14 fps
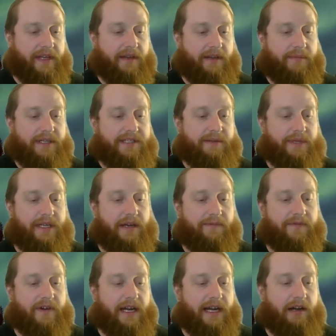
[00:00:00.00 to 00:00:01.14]
He must have been up
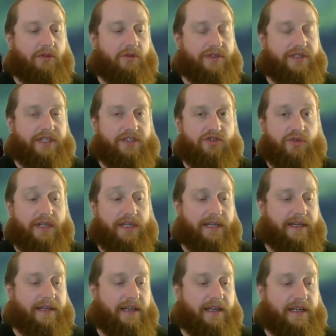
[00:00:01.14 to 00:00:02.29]
for hours
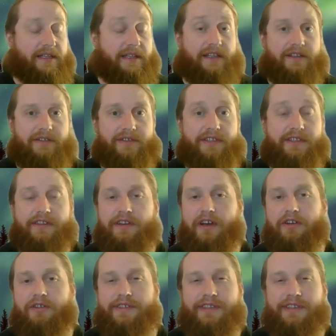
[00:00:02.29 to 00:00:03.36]
enjoying the new snow.